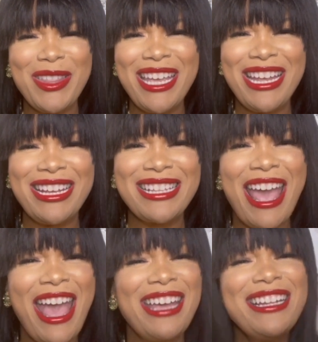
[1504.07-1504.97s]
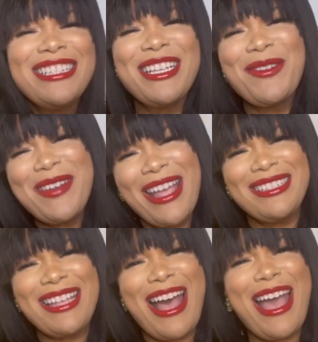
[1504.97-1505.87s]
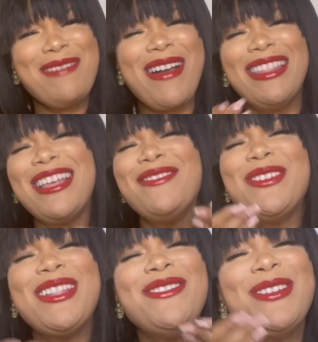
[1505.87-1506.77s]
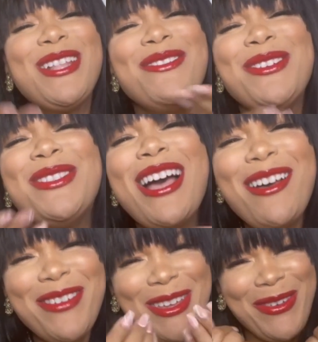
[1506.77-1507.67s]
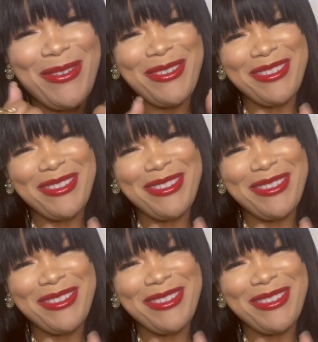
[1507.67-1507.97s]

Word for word: things and until next time i love you love you love you love you